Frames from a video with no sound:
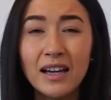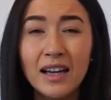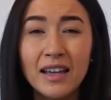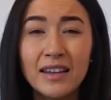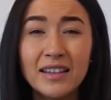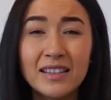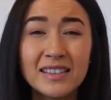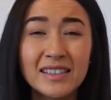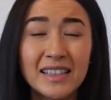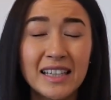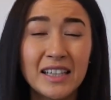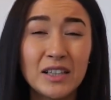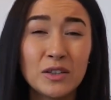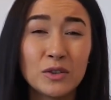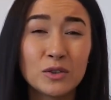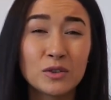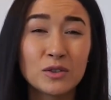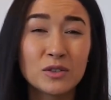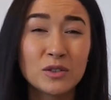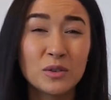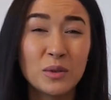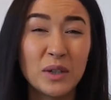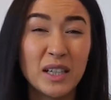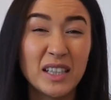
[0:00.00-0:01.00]
the skin
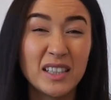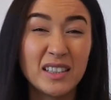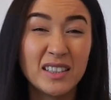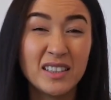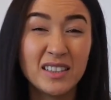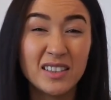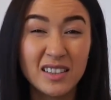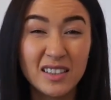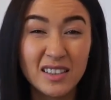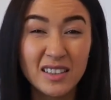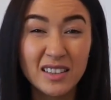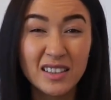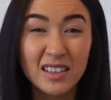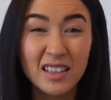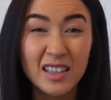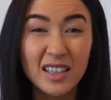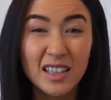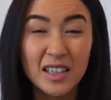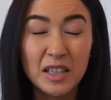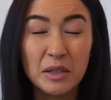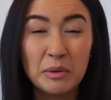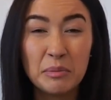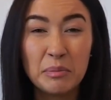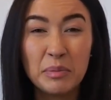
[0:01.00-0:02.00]
looks quite dull,
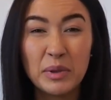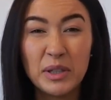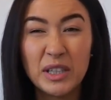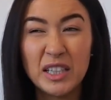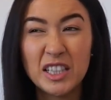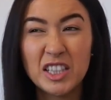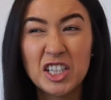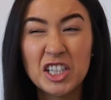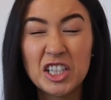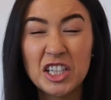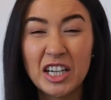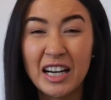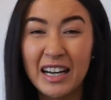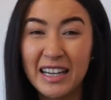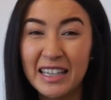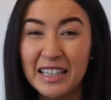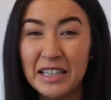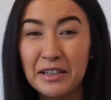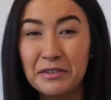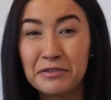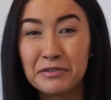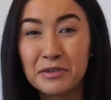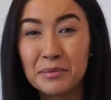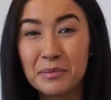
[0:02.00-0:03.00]
but it's
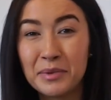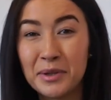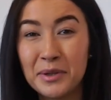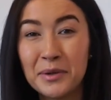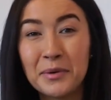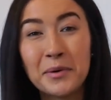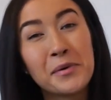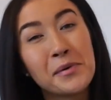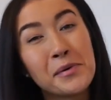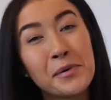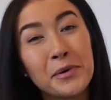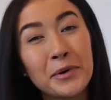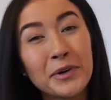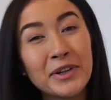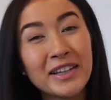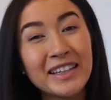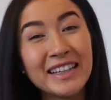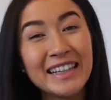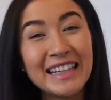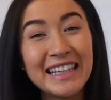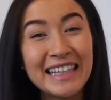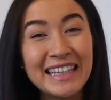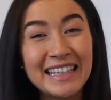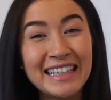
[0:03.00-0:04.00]
shiny from an
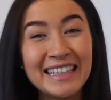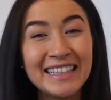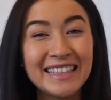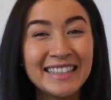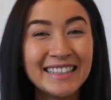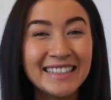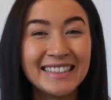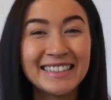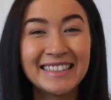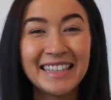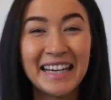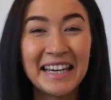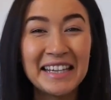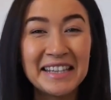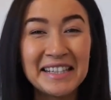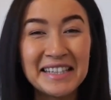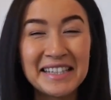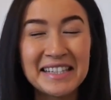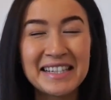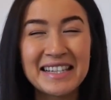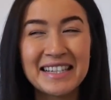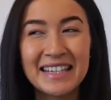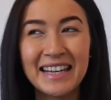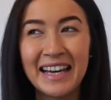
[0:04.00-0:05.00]
oily
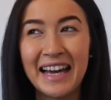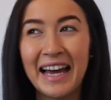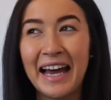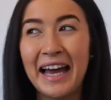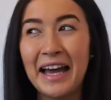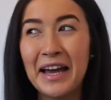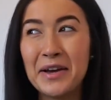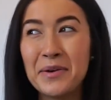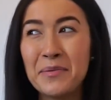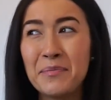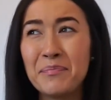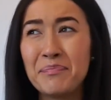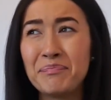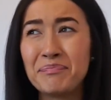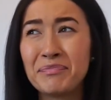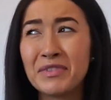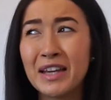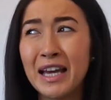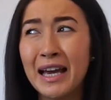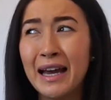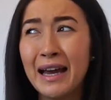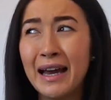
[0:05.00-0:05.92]
sense, and